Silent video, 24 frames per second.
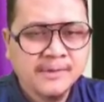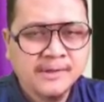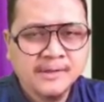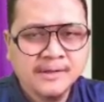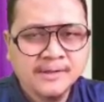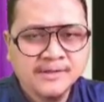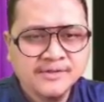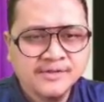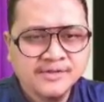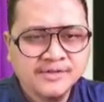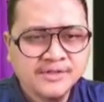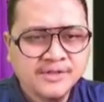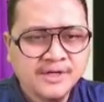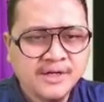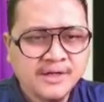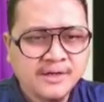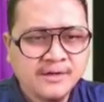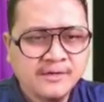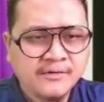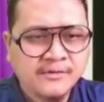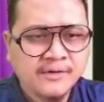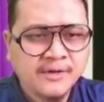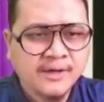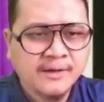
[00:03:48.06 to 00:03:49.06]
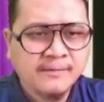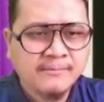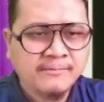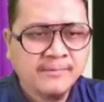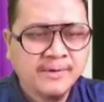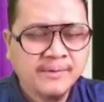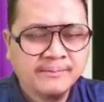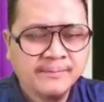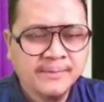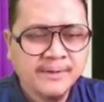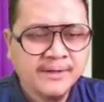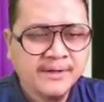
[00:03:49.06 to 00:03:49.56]
straight away
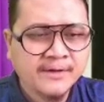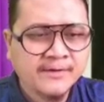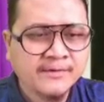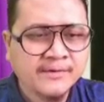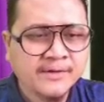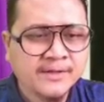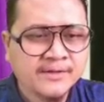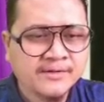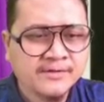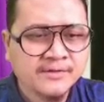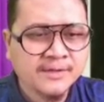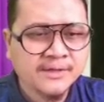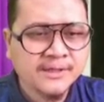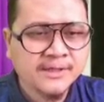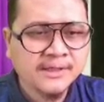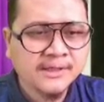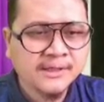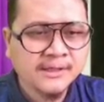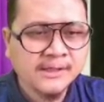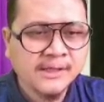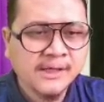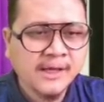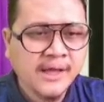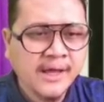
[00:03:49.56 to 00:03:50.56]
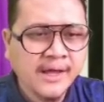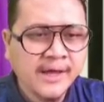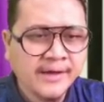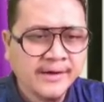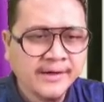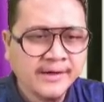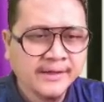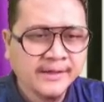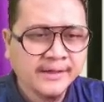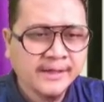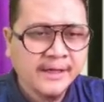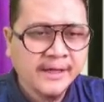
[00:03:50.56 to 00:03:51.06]
perpendicular to the area,
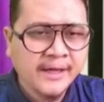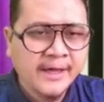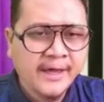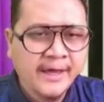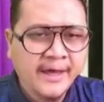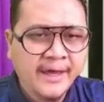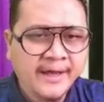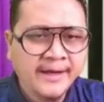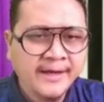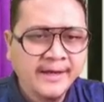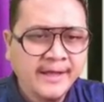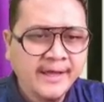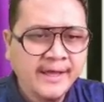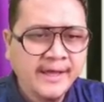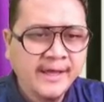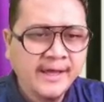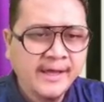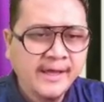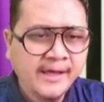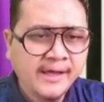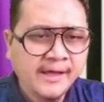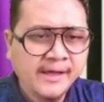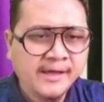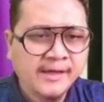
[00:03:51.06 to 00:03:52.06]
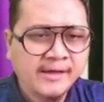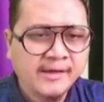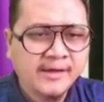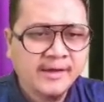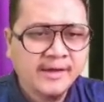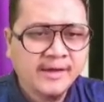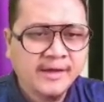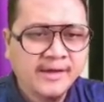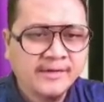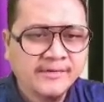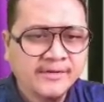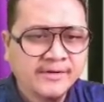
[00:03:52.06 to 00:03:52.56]
and A is
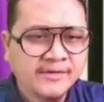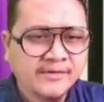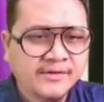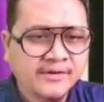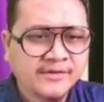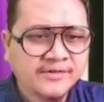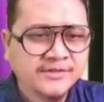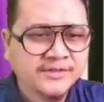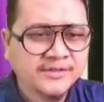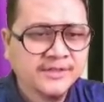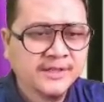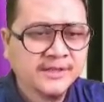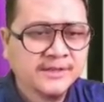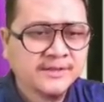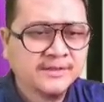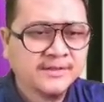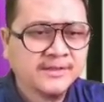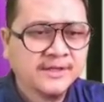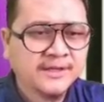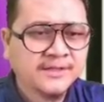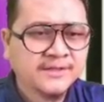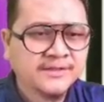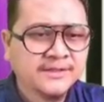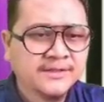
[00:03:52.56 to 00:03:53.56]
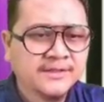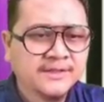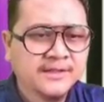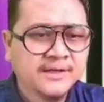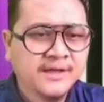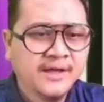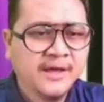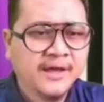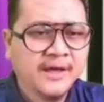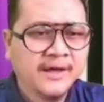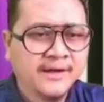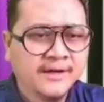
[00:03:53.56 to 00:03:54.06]
the cross-sectional
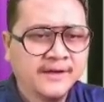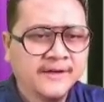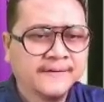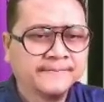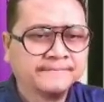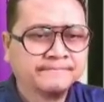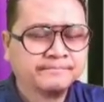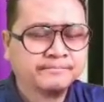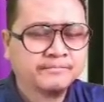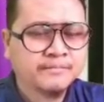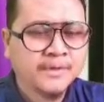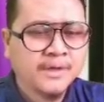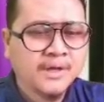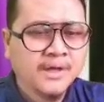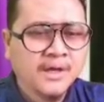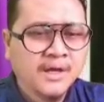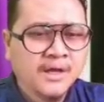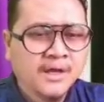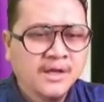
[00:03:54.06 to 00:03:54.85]
area. The